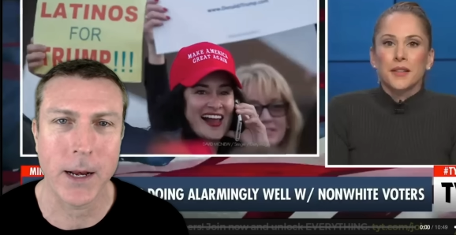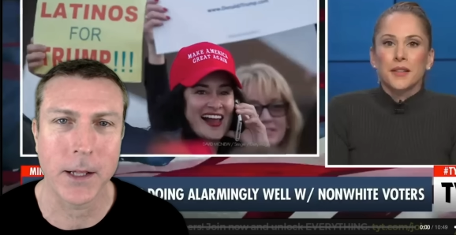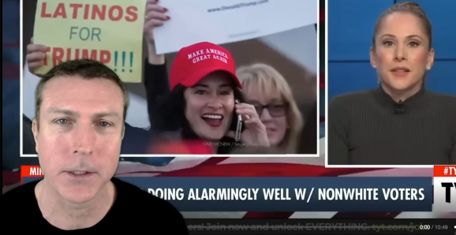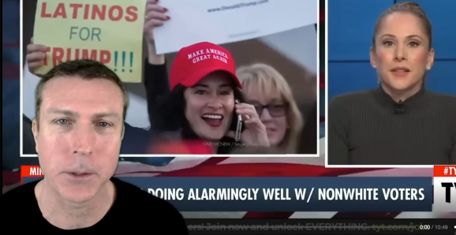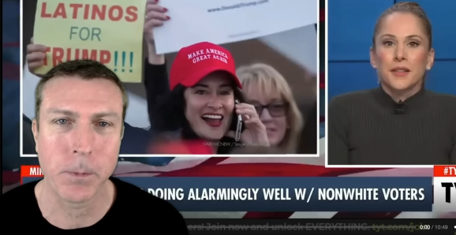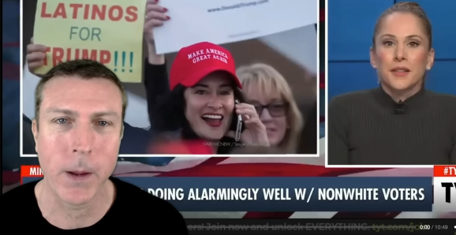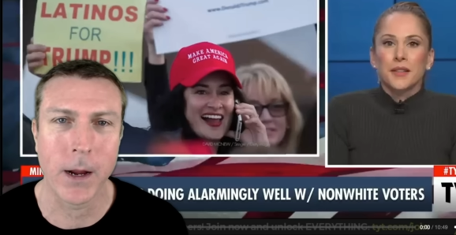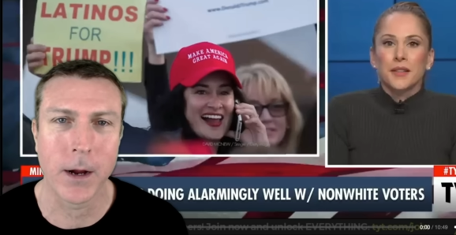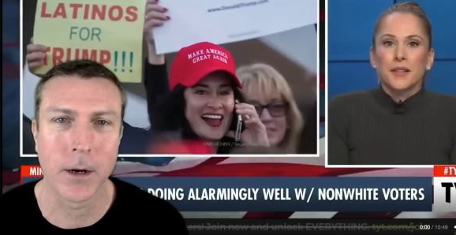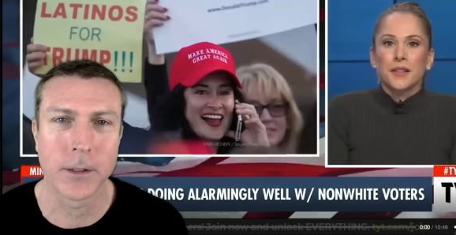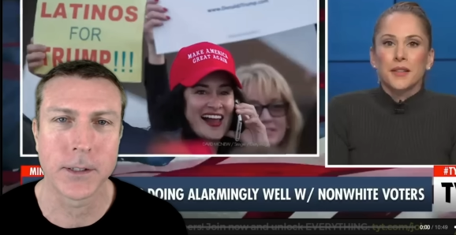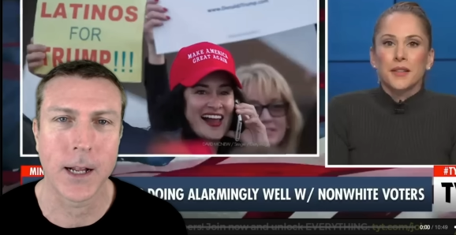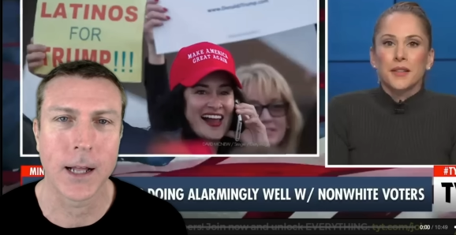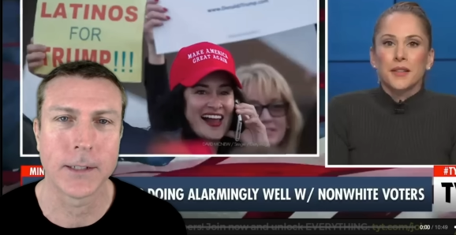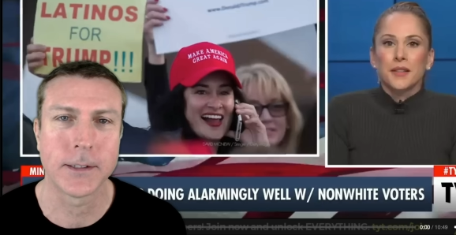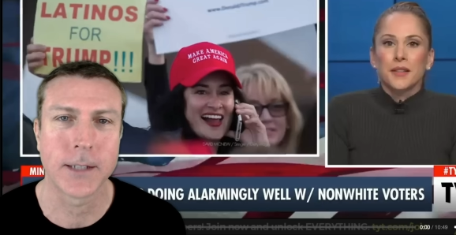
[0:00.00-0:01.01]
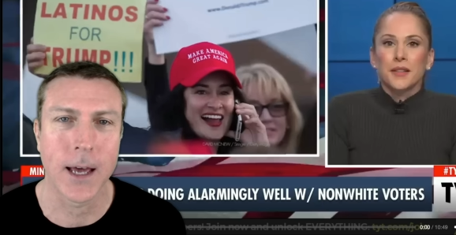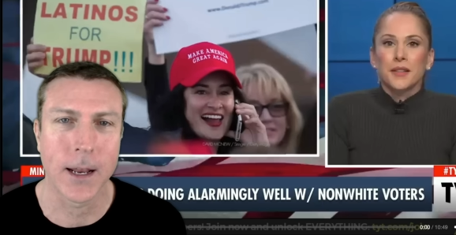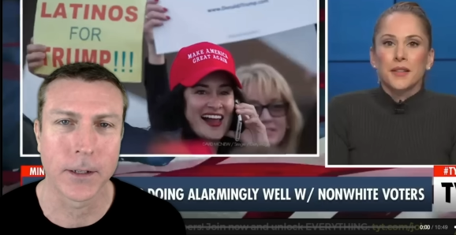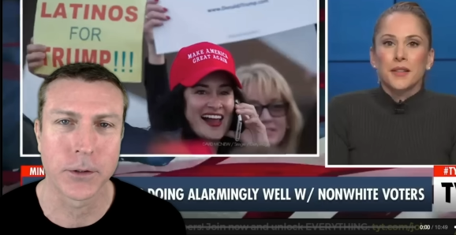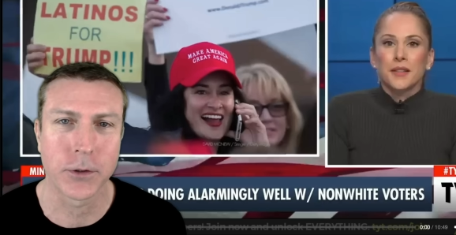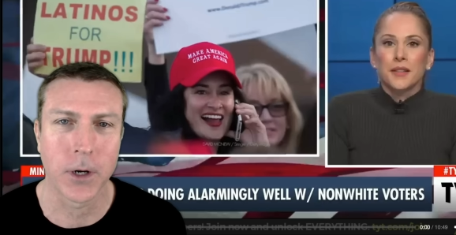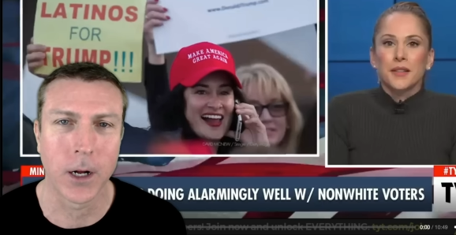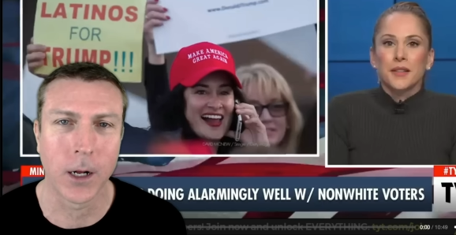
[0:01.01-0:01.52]
Speaker 1: media smears against
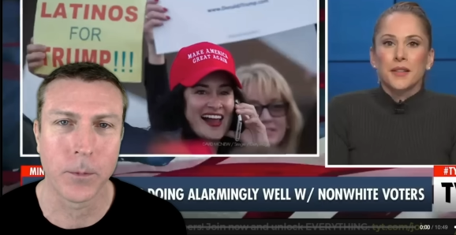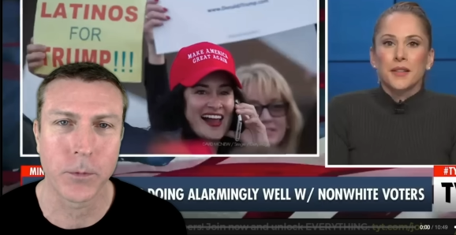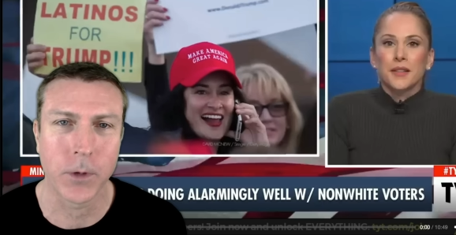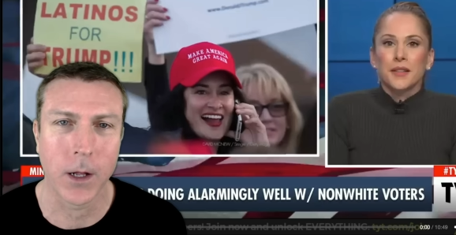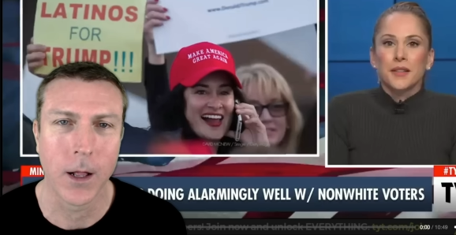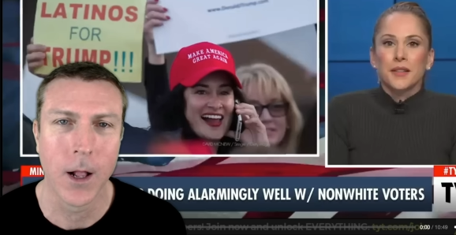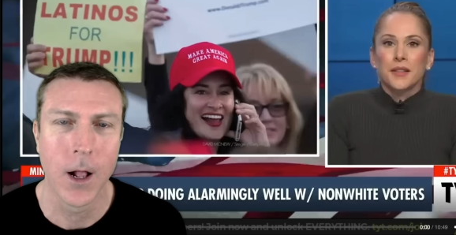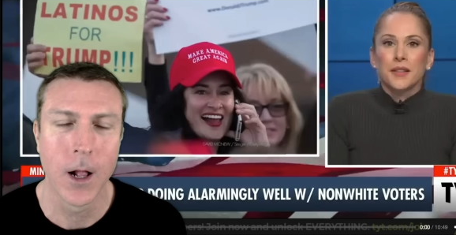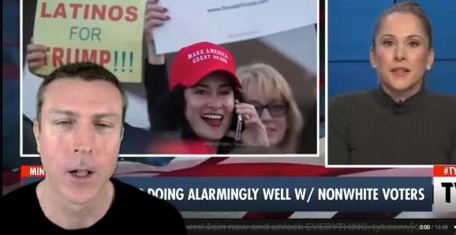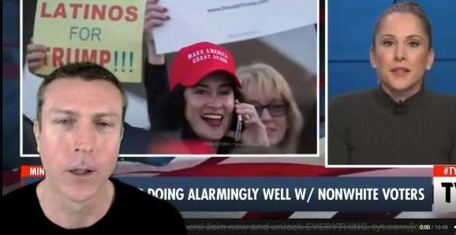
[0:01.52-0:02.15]
Donald Trump, the